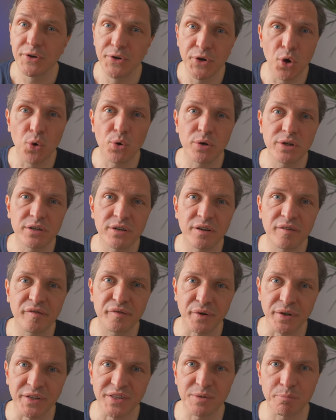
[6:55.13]
know the
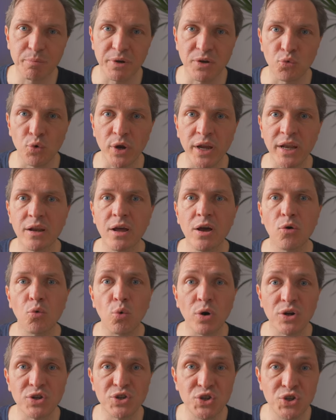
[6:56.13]
difference between
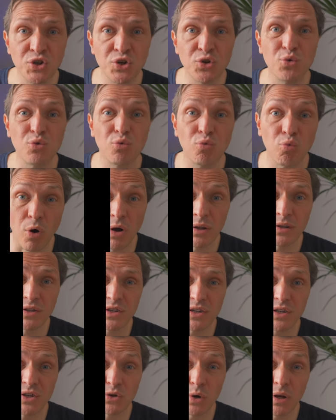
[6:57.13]
what you
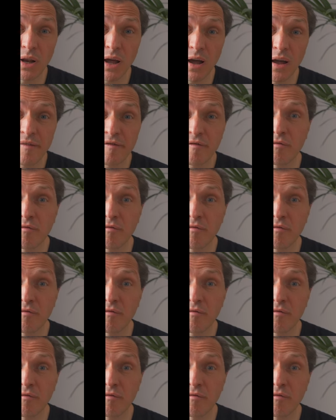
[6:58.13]
want in your life